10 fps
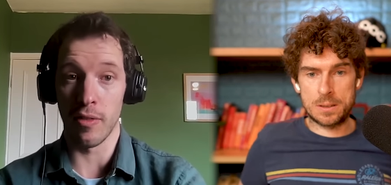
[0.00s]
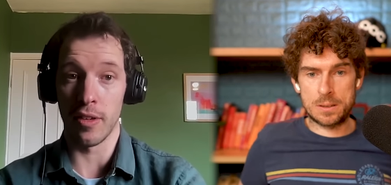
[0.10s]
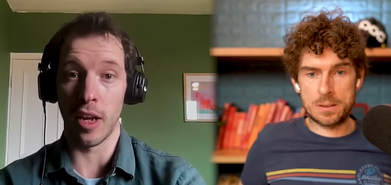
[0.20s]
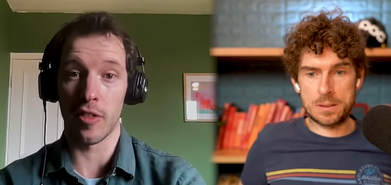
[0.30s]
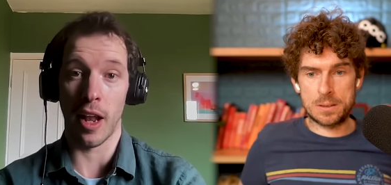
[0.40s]
Speaker 1: of his
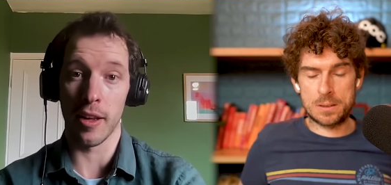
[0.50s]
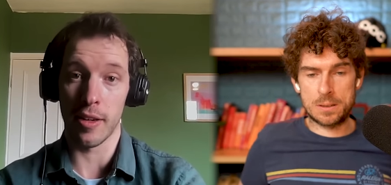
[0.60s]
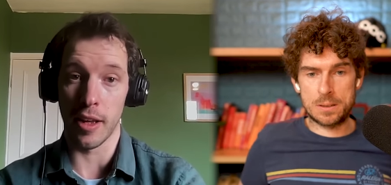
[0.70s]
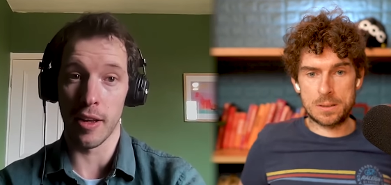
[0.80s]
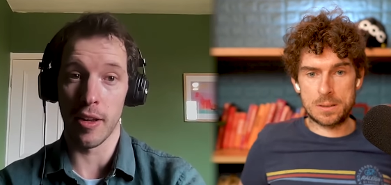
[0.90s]

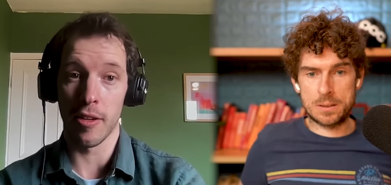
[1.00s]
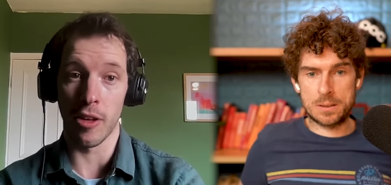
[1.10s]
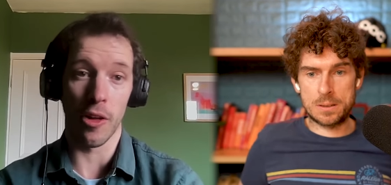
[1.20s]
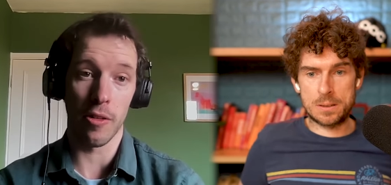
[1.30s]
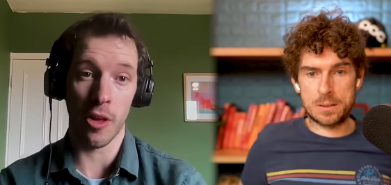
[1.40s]
nationality.
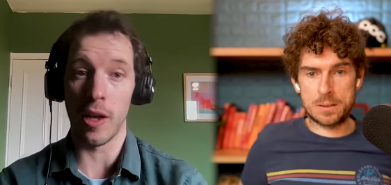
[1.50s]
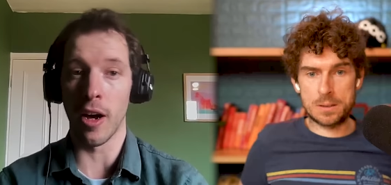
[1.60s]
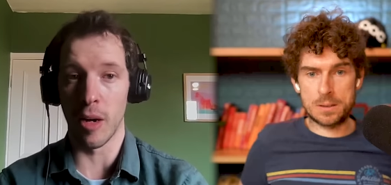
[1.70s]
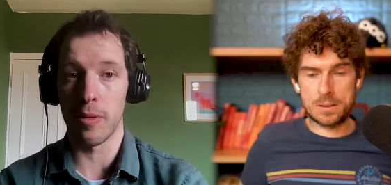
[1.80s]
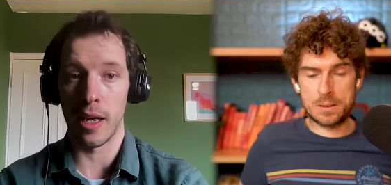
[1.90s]
They, they
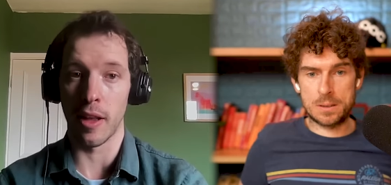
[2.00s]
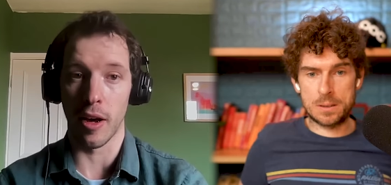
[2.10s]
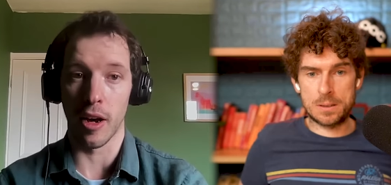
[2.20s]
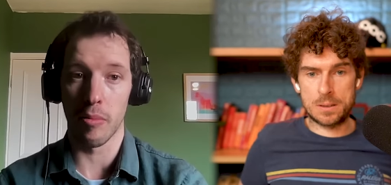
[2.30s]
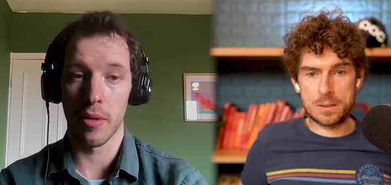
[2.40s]
kind of played that
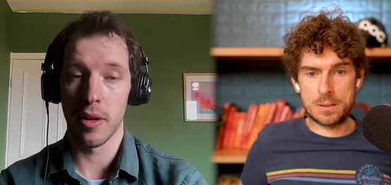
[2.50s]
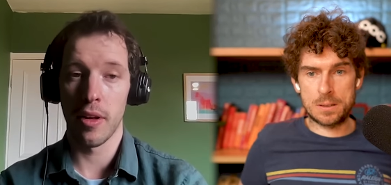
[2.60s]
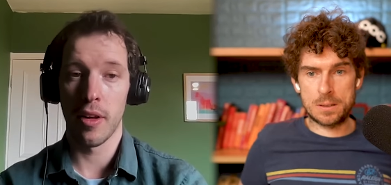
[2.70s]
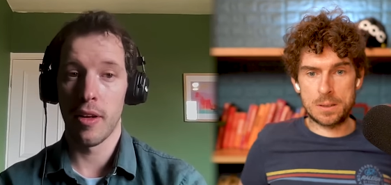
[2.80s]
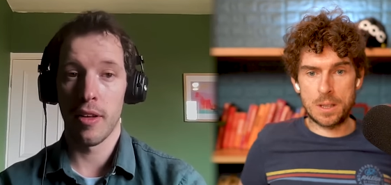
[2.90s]
up.
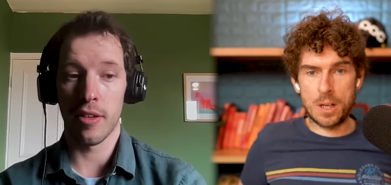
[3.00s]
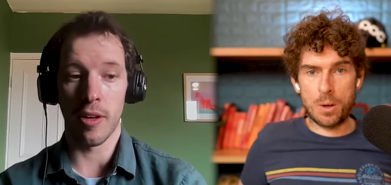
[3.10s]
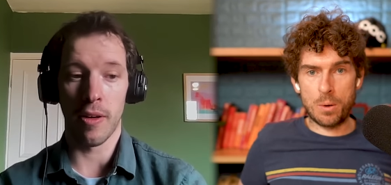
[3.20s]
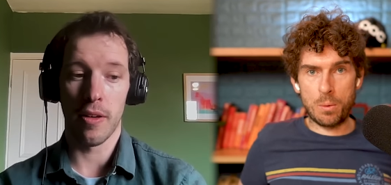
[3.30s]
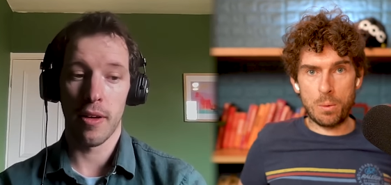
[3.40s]
So
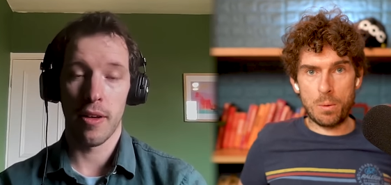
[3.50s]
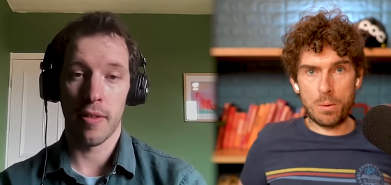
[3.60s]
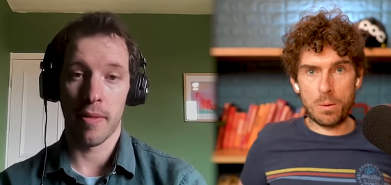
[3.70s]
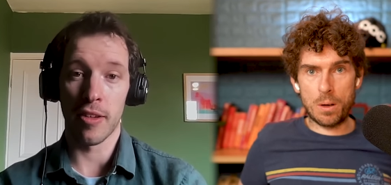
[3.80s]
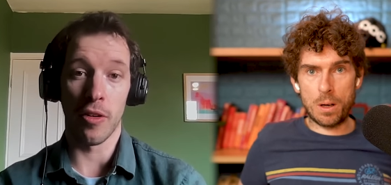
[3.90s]
yeah,
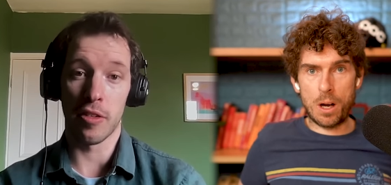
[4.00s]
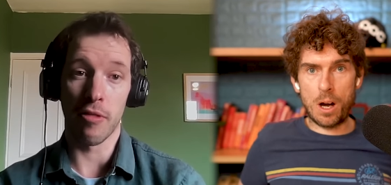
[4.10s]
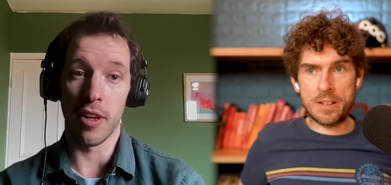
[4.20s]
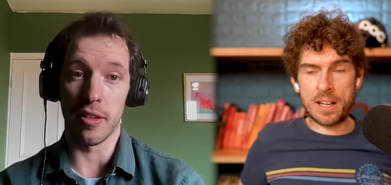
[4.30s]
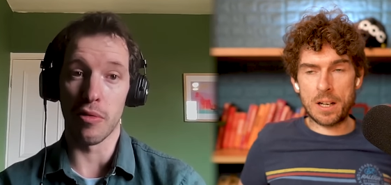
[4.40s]
there's lots of
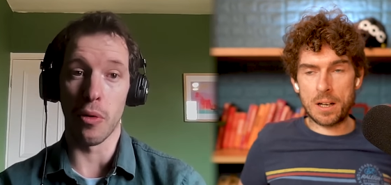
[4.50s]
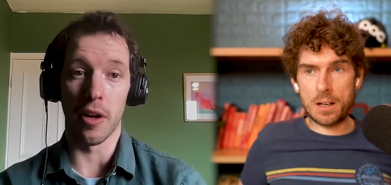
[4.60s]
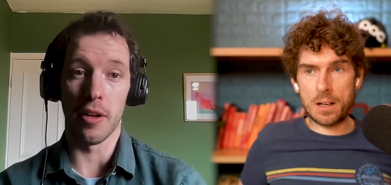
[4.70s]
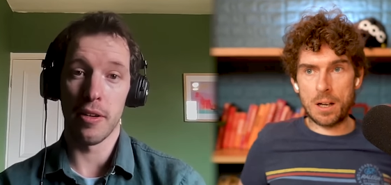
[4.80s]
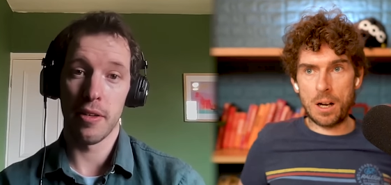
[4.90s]
reasons think,
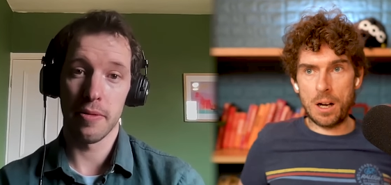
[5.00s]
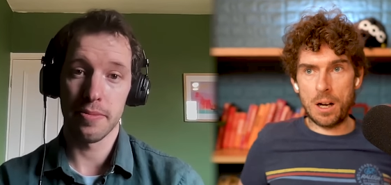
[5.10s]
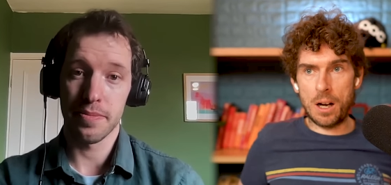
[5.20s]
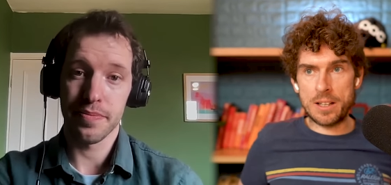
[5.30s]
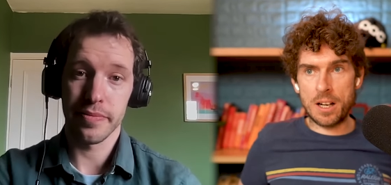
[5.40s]
why.
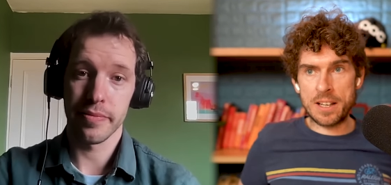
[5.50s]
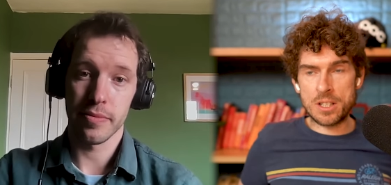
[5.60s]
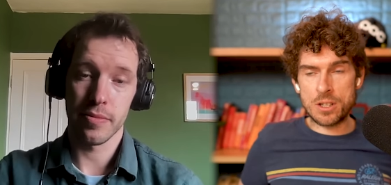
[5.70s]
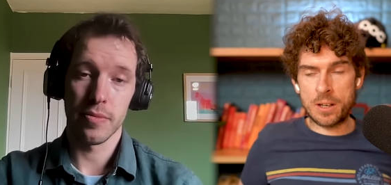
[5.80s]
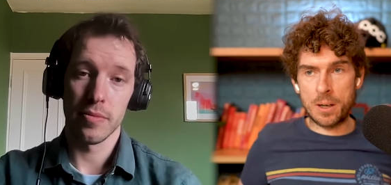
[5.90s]
I, I
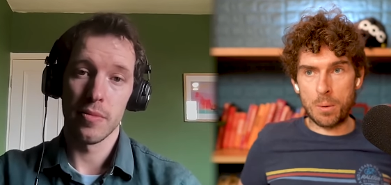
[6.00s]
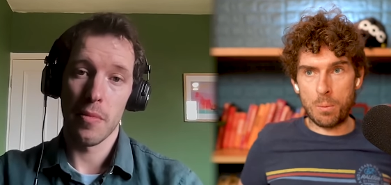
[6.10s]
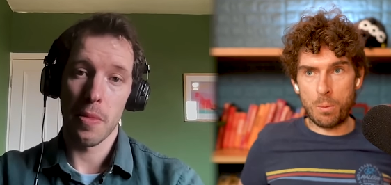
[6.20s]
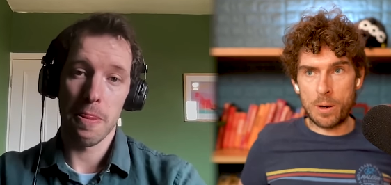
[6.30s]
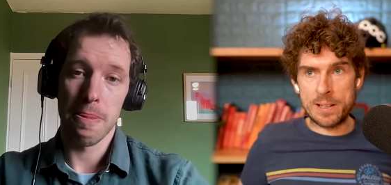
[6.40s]
think it's
Speaker 2: kind of
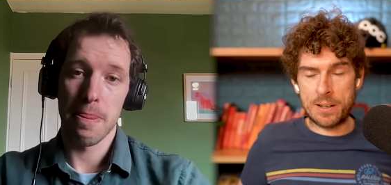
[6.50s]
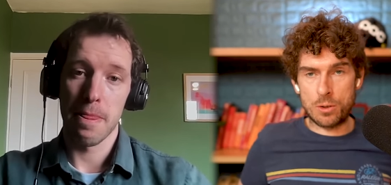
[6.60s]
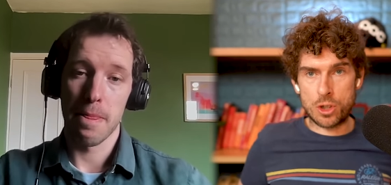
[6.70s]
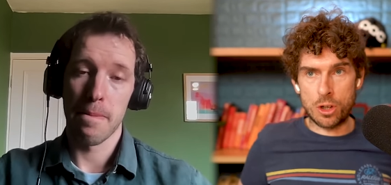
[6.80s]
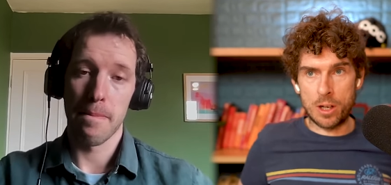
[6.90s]
wild
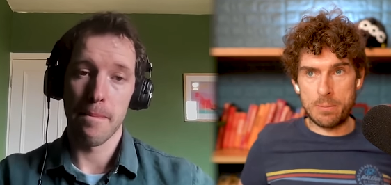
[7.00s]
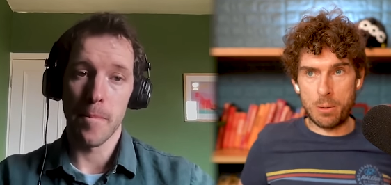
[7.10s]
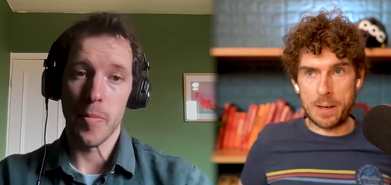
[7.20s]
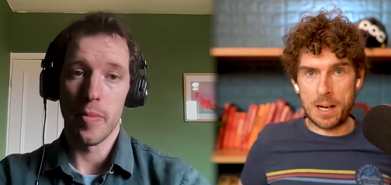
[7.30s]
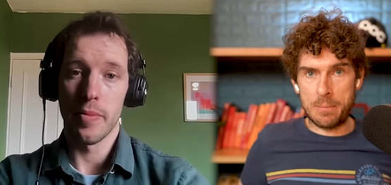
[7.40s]
how
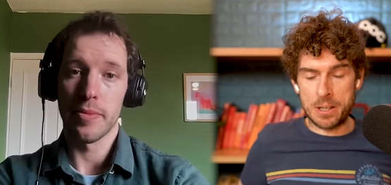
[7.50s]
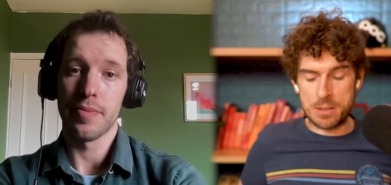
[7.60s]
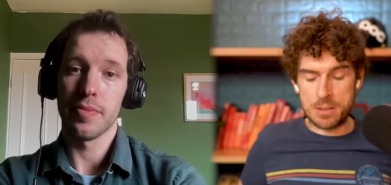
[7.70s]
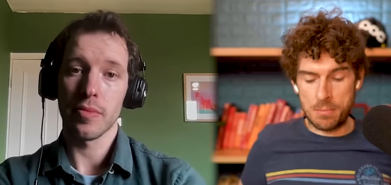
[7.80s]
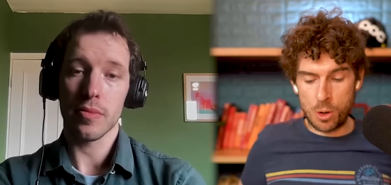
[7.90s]
tribal we are
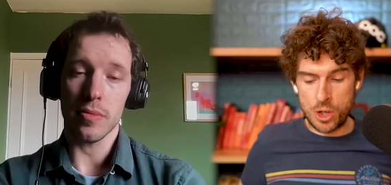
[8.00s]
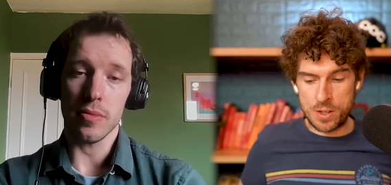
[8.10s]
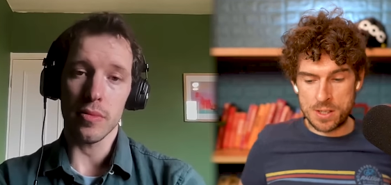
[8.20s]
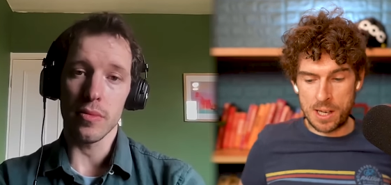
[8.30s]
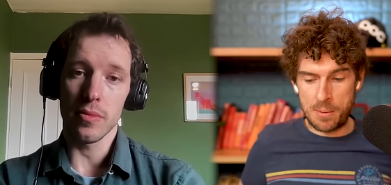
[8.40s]
because
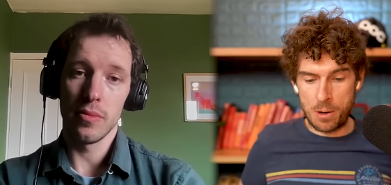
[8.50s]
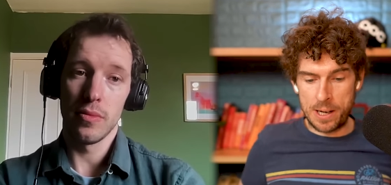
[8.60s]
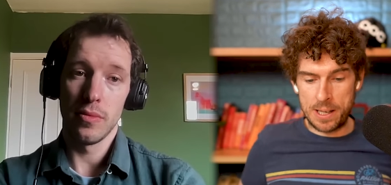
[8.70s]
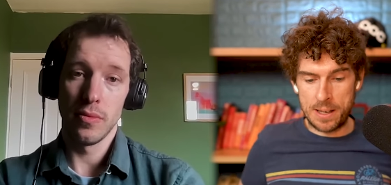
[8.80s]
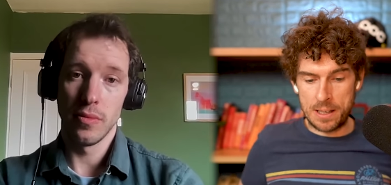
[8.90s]
much in the same
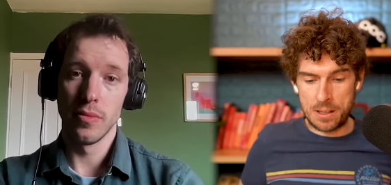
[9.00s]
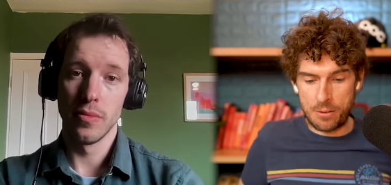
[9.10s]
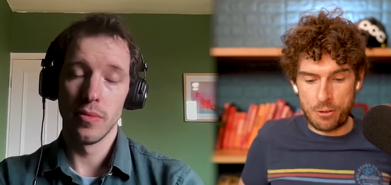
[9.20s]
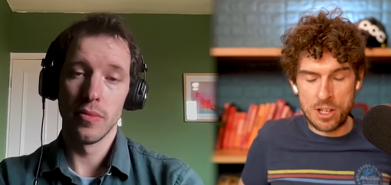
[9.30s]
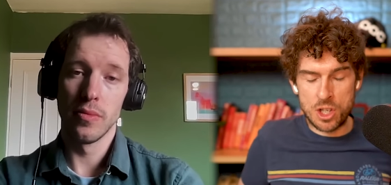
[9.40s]
way
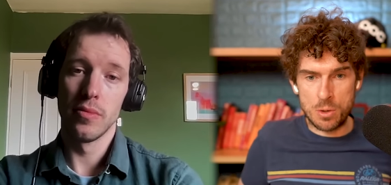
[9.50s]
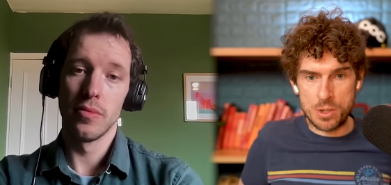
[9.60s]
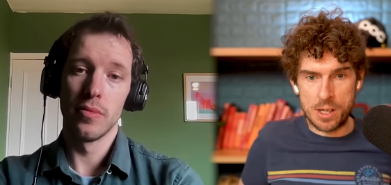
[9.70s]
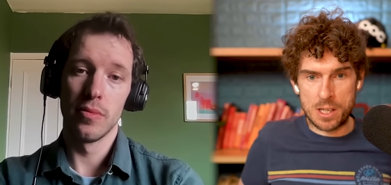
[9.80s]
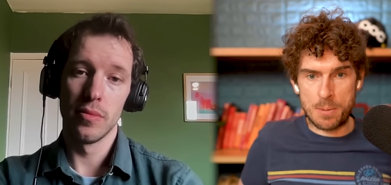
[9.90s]
that the French
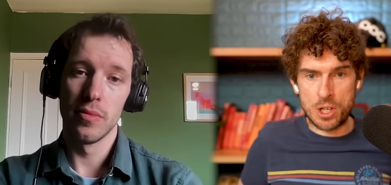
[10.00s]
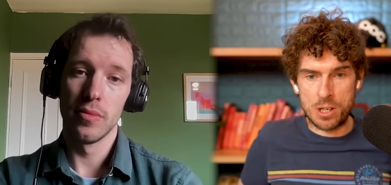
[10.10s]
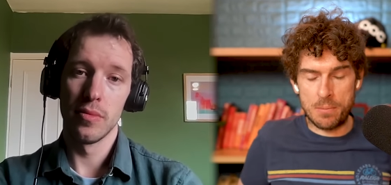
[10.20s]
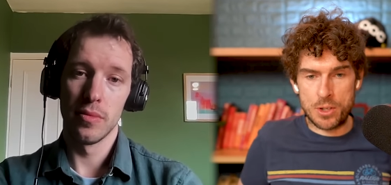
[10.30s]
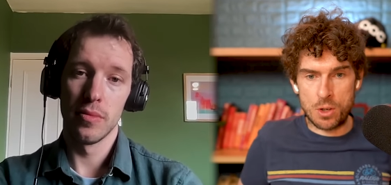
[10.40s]
use an
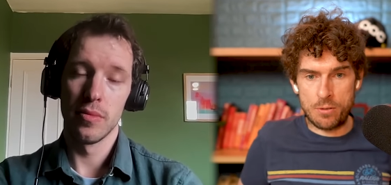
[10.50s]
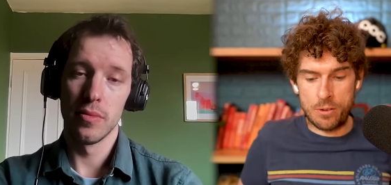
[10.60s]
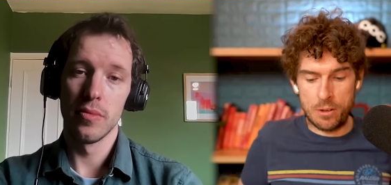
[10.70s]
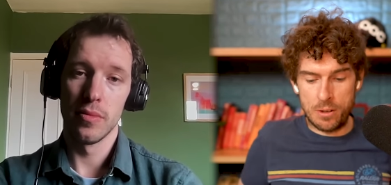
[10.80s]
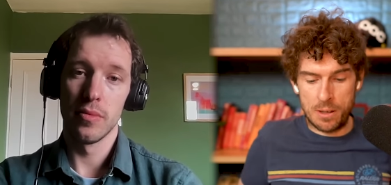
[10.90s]
expression, I'm not sure
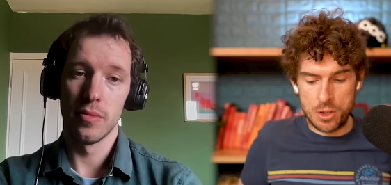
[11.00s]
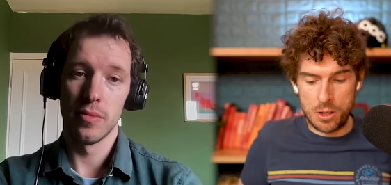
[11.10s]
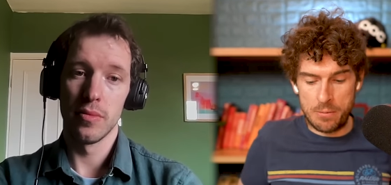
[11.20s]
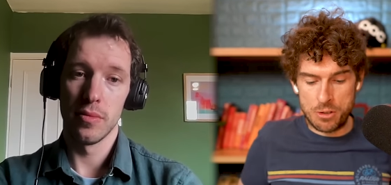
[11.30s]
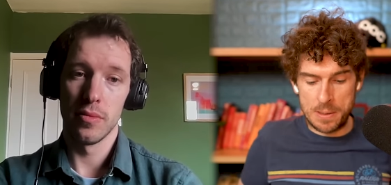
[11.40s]
if you how
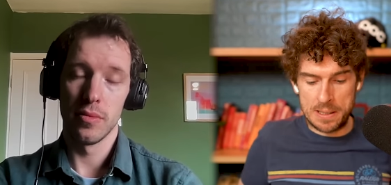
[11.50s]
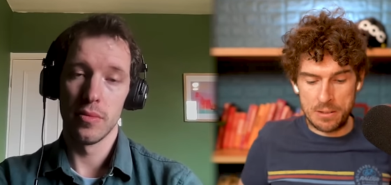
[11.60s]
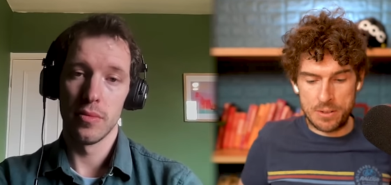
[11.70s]
much time you spent